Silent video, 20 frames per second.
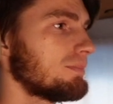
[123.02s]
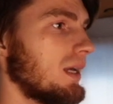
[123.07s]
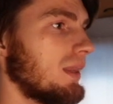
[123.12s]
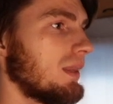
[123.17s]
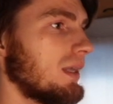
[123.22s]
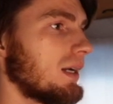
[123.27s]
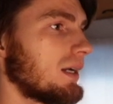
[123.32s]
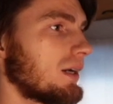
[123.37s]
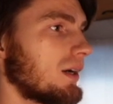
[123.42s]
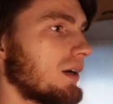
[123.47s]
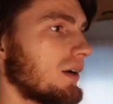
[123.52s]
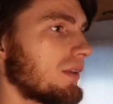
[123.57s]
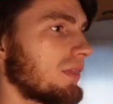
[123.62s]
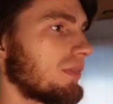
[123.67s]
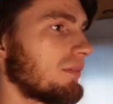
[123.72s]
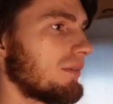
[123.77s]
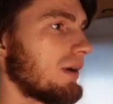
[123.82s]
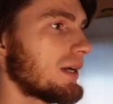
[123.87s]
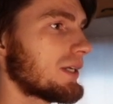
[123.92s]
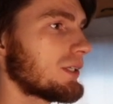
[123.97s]
And then our
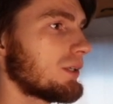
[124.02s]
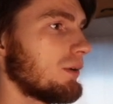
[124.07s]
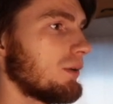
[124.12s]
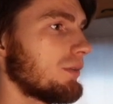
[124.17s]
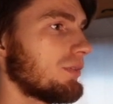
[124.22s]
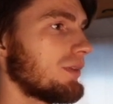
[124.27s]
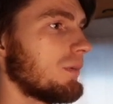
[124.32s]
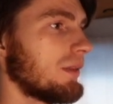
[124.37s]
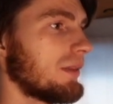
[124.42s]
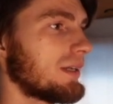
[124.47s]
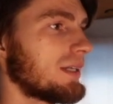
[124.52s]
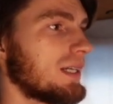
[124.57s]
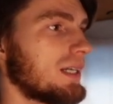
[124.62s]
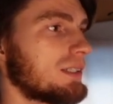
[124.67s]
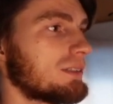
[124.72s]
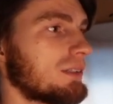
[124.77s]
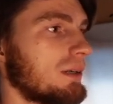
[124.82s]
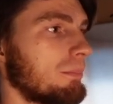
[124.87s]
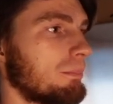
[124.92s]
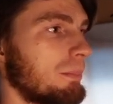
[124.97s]
threshold, when the
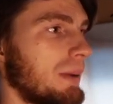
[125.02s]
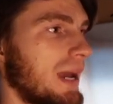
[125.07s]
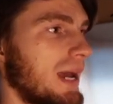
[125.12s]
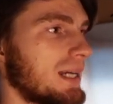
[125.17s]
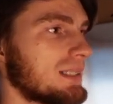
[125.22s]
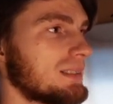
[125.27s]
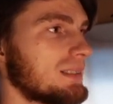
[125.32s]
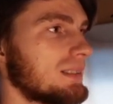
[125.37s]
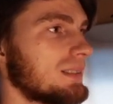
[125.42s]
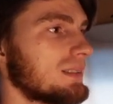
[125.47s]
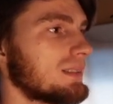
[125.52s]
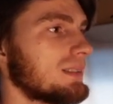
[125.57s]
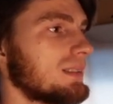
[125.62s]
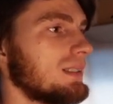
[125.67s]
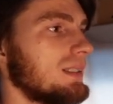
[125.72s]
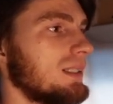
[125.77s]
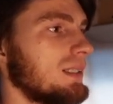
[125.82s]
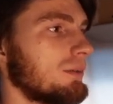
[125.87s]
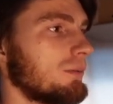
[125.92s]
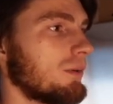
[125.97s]
kick drum passes,
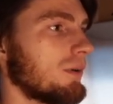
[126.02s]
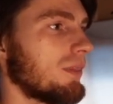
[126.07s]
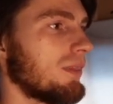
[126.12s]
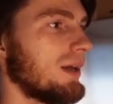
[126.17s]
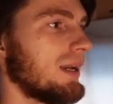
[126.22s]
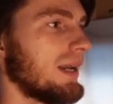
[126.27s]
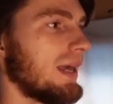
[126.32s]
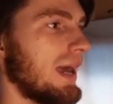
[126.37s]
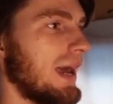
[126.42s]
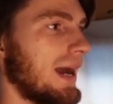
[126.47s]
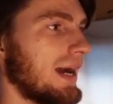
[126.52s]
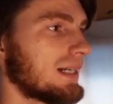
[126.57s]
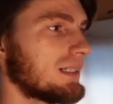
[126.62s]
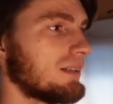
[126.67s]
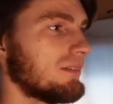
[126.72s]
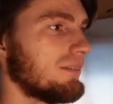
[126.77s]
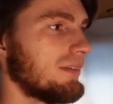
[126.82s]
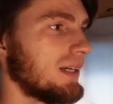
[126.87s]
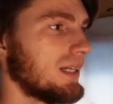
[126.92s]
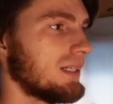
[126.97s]
it will then
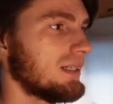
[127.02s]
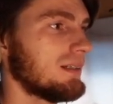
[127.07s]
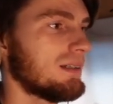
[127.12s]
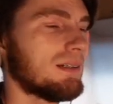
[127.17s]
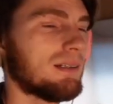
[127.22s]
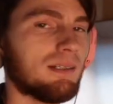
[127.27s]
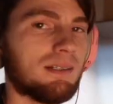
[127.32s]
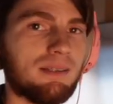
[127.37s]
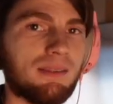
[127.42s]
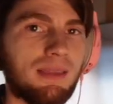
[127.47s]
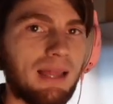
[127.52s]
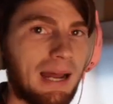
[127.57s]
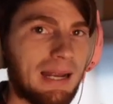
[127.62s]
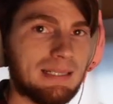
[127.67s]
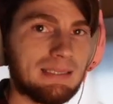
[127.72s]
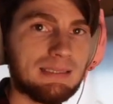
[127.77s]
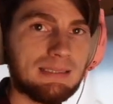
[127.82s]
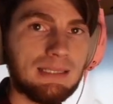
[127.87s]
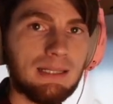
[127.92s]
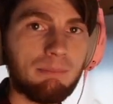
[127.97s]
activate
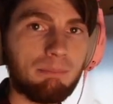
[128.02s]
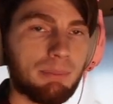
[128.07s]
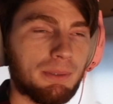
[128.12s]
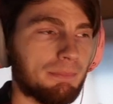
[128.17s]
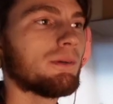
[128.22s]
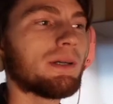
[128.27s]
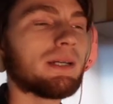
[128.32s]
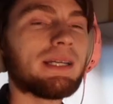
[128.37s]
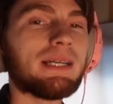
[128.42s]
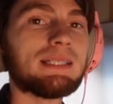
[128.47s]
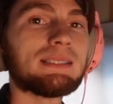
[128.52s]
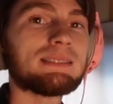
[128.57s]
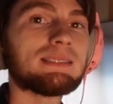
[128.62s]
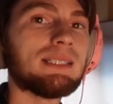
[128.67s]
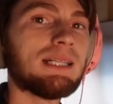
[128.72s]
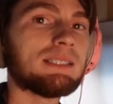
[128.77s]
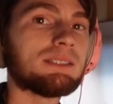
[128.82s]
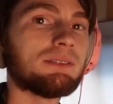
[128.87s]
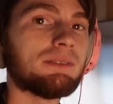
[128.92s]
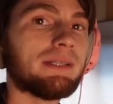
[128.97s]
that dip. We're again
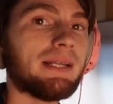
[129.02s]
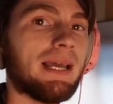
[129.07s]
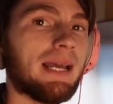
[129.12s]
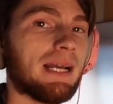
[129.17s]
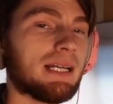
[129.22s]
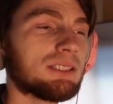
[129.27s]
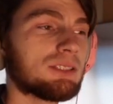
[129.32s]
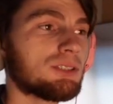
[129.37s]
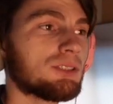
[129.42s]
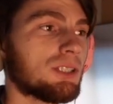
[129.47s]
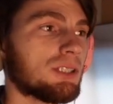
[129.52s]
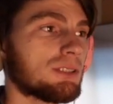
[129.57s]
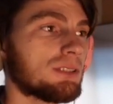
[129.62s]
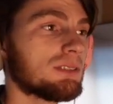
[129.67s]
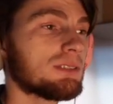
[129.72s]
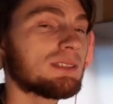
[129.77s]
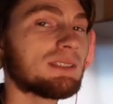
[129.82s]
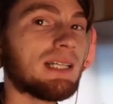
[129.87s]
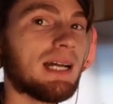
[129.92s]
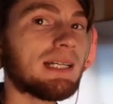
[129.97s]
set to an
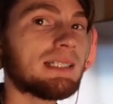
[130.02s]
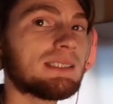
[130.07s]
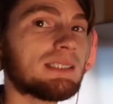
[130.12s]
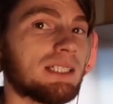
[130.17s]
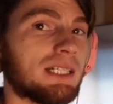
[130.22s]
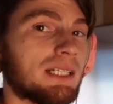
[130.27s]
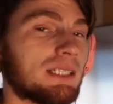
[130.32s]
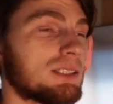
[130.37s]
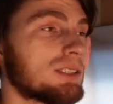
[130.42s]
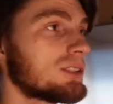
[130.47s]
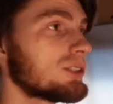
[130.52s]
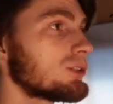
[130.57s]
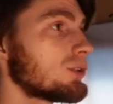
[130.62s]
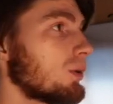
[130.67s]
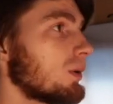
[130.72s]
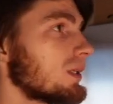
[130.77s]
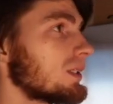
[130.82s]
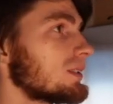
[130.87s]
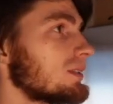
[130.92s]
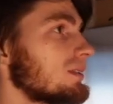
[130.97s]
external sidechain
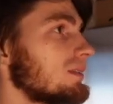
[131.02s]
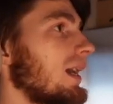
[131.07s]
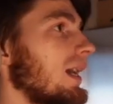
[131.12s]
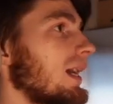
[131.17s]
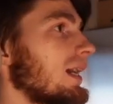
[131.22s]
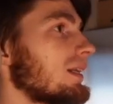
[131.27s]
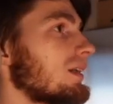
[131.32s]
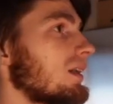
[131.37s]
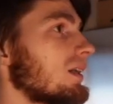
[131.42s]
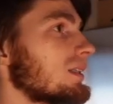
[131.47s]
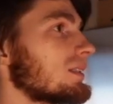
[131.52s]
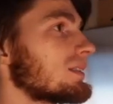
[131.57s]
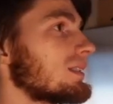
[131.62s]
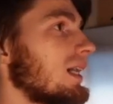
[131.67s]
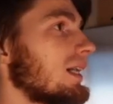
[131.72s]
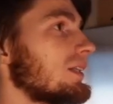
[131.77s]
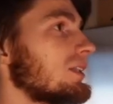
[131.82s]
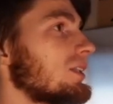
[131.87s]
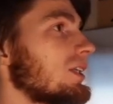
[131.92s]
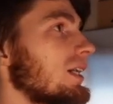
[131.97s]
source, and our
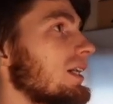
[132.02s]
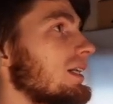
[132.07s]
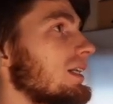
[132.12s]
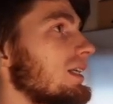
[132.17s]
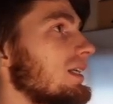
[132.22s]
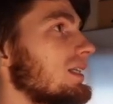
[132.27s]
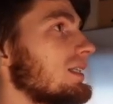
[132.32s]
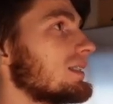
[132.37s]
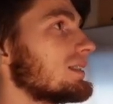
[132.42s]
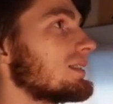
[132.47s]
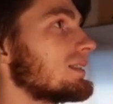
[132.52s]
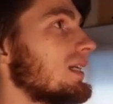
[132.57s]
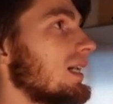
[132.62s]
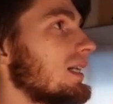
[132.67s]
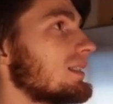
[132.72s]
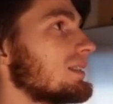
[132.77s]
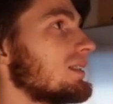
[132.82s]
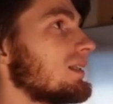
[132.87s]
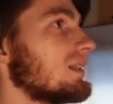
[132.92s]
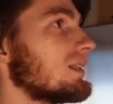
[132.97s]
sidechain is
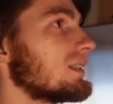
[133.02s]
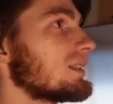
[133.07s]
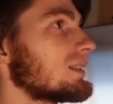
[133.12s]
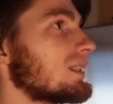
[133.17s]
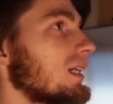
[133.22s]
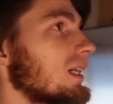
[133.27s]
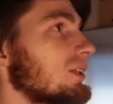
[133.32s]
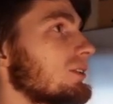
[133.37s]
set to this kick